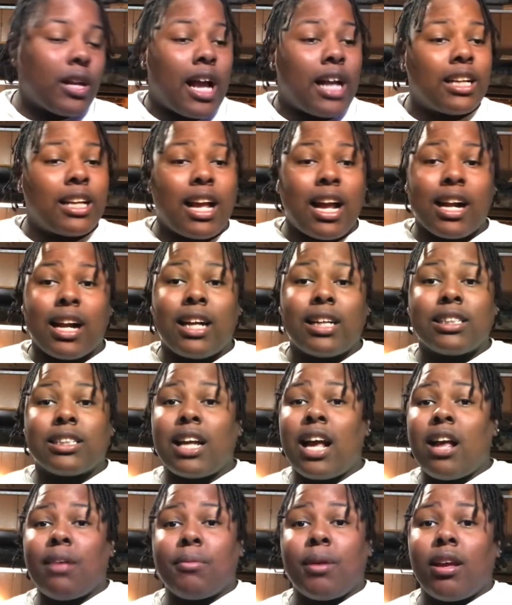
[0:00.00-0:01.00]
That's how I got
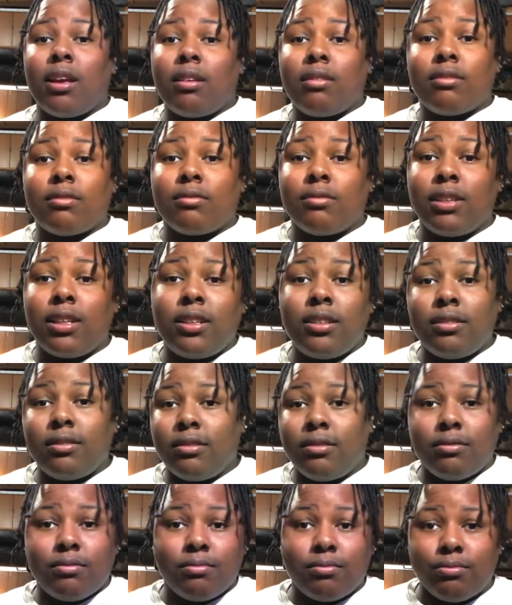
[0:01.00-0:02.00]
shot, man. Really,
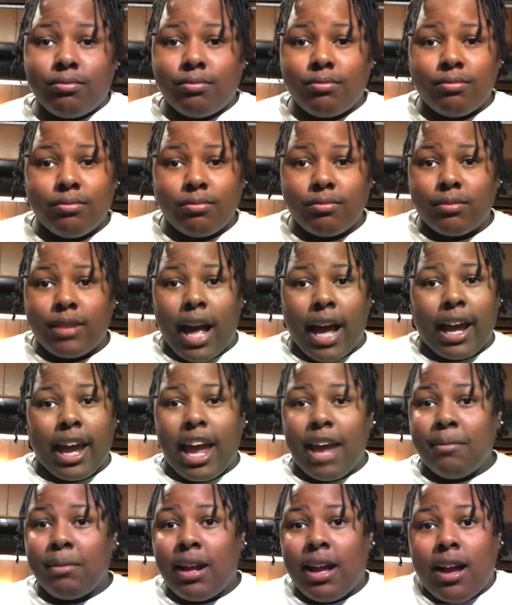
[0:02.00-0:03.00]
I
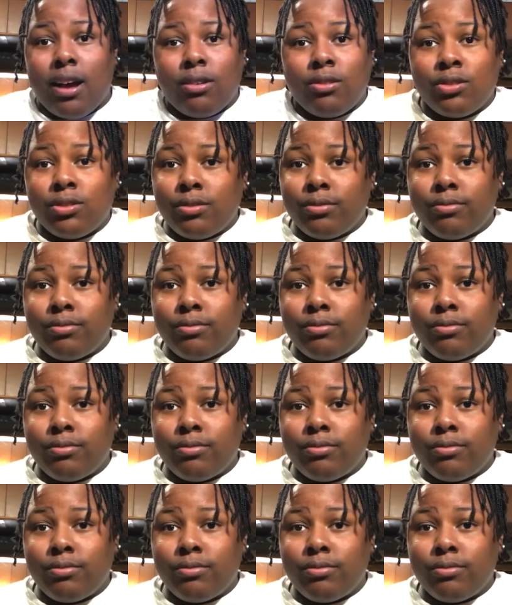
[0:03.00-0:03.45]
came in the house.